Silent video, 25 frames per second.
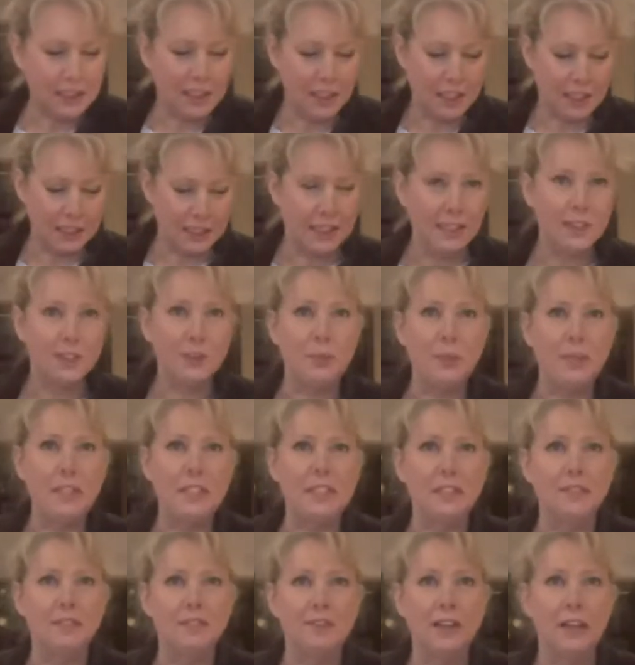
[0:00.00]
cut out a
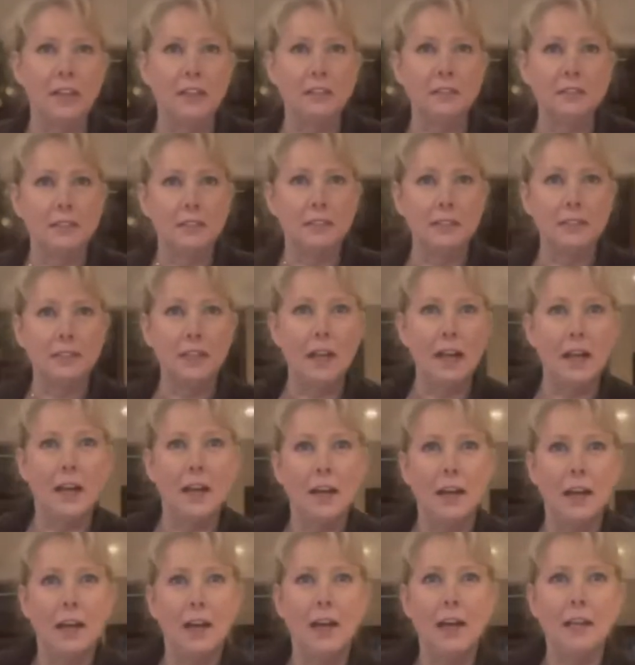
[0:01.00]
piece of felt,
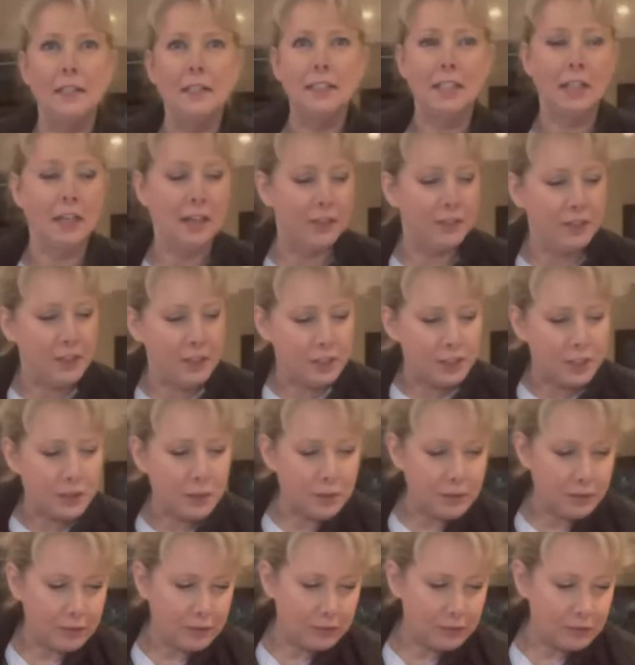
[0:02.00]
and I've used
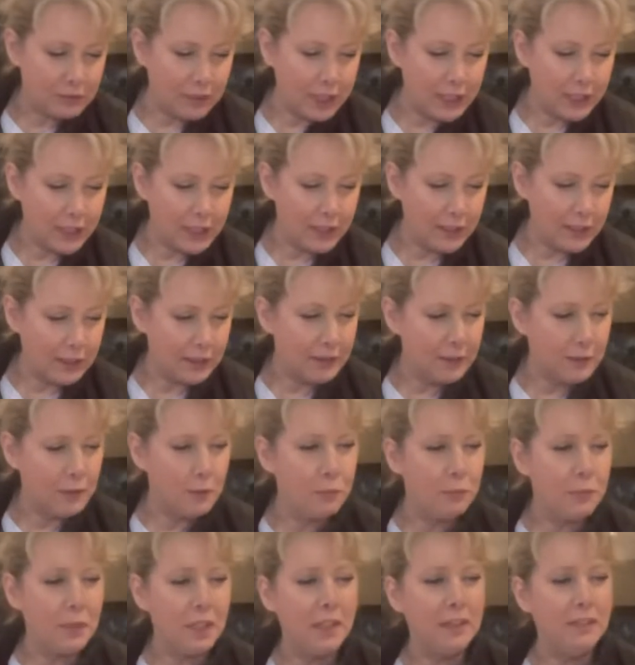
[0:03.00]
regular
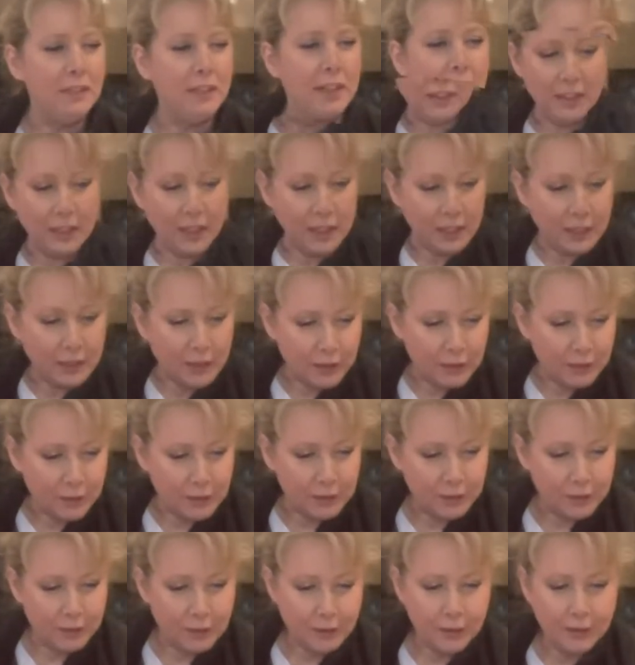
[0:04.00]
PVA glue
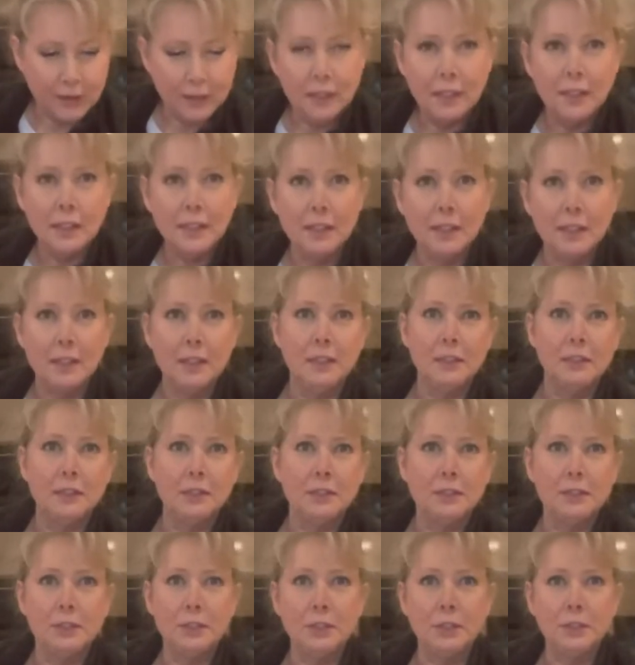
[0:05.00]

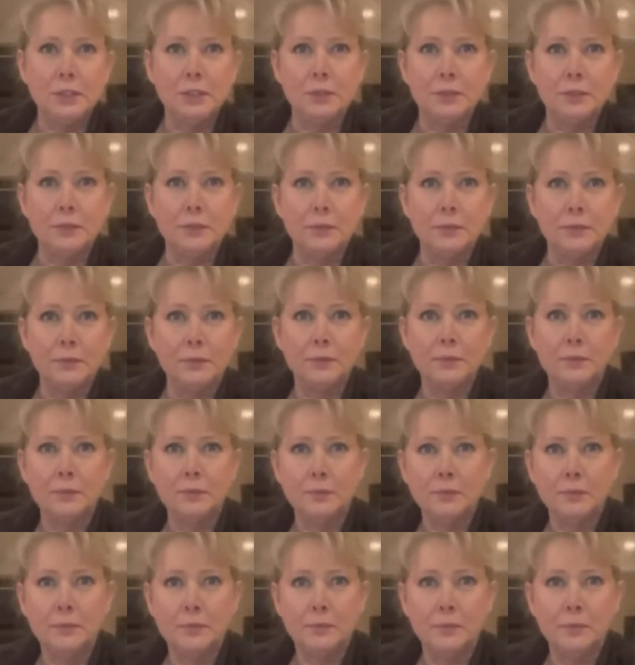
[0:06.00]
to
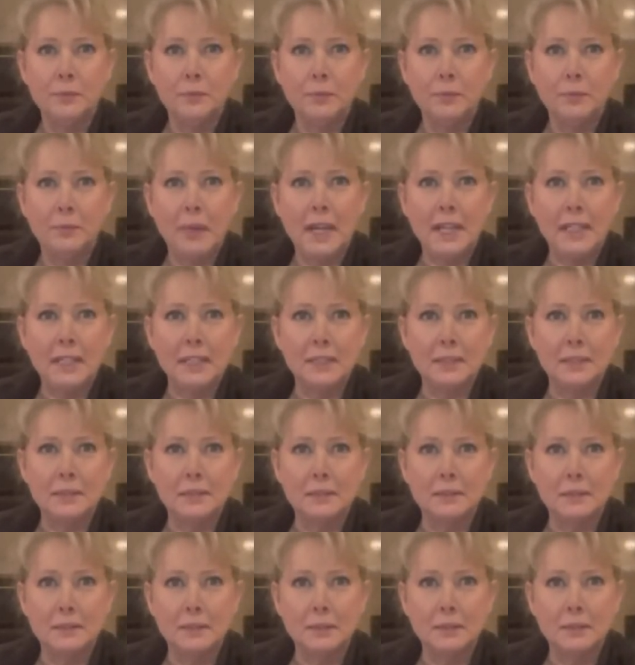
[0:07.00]
paint
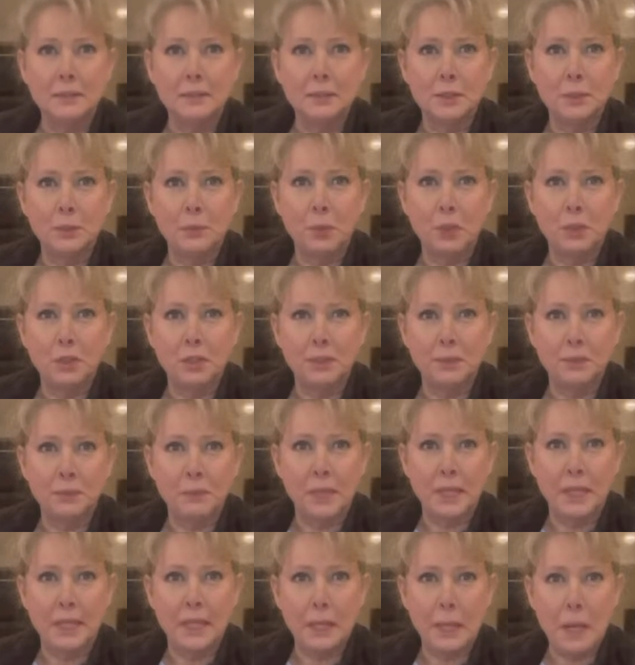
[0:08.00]
the bottom
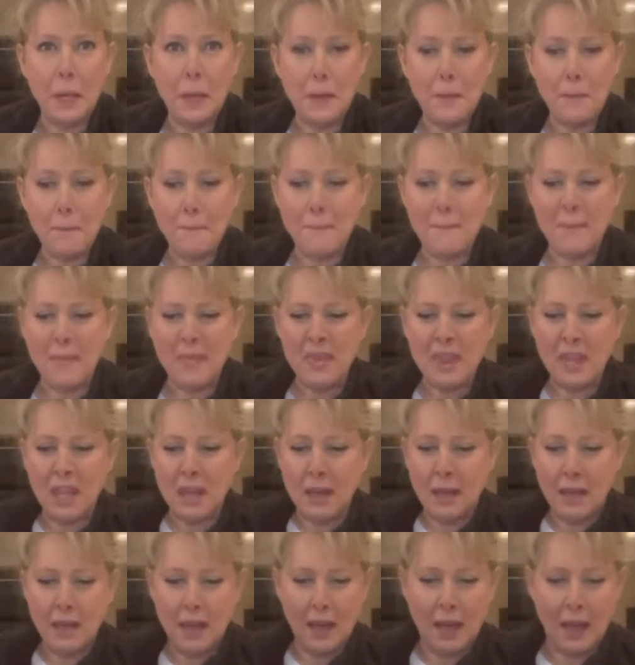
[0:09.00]
here.
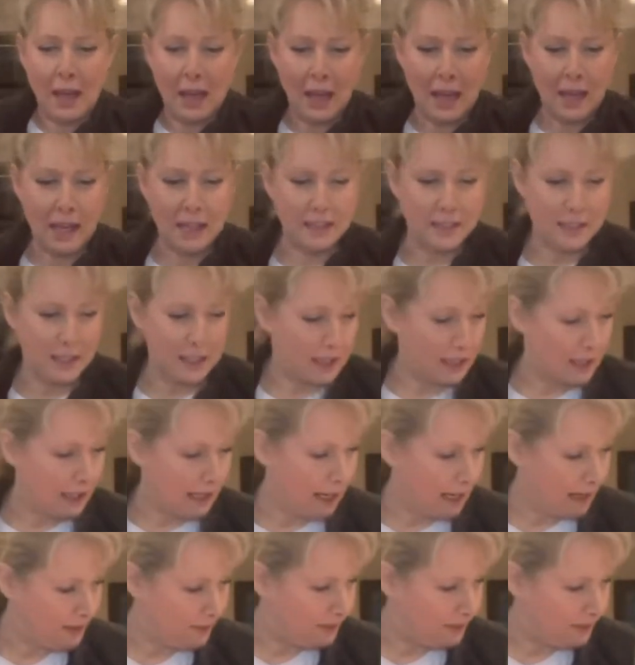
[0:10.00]
And I have